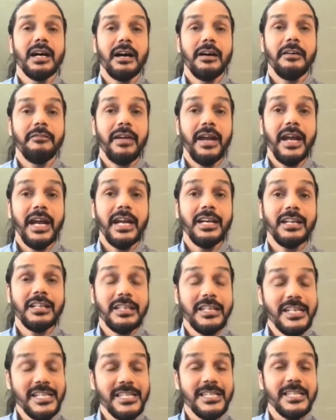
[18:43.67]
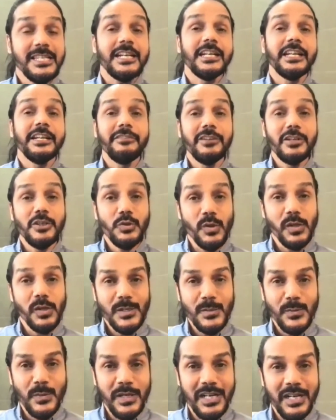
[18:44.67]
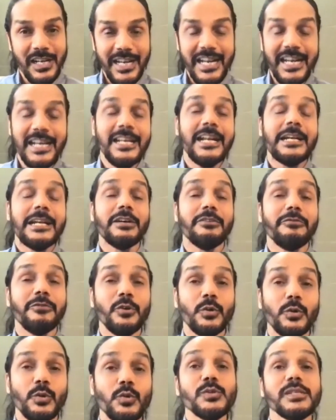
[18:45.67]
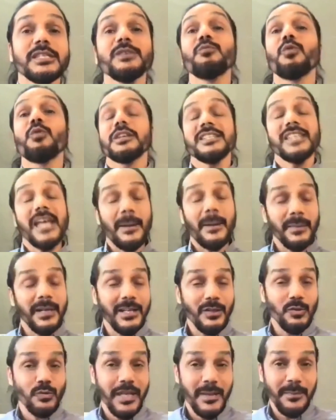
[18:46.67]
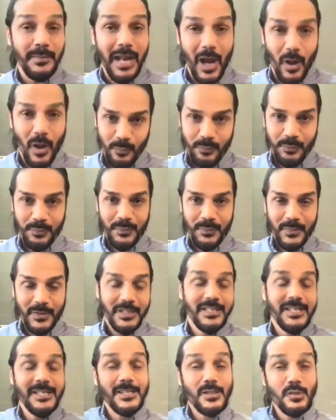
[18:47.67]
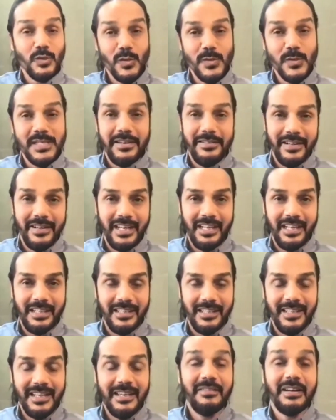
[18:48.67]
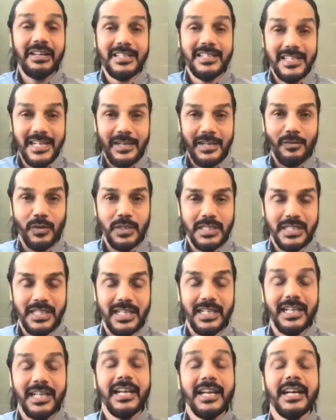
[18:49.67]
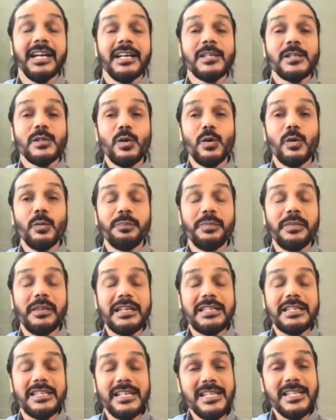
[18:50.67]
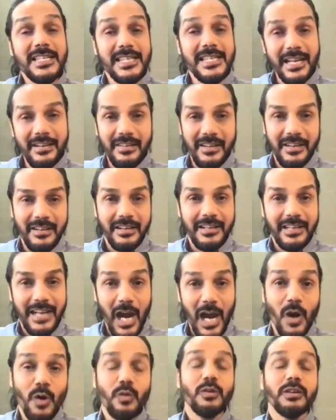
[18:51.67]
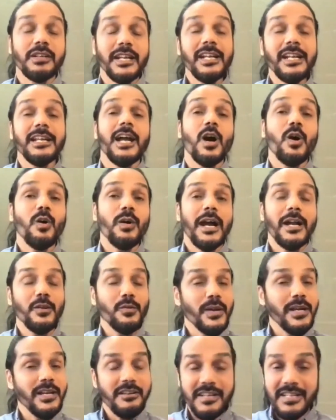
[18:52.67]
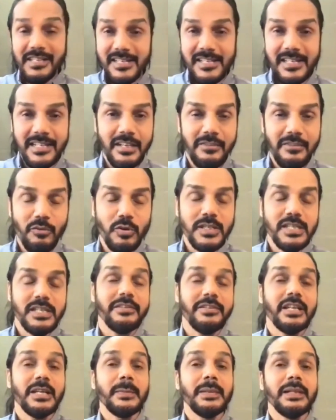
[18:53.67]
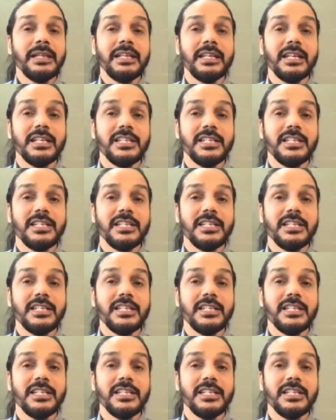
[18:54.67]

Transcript: where these individuals were again interviewed to see what is happening to them now since 2017 when the study was started. So since then, till now, and you can read this interview, it is available in the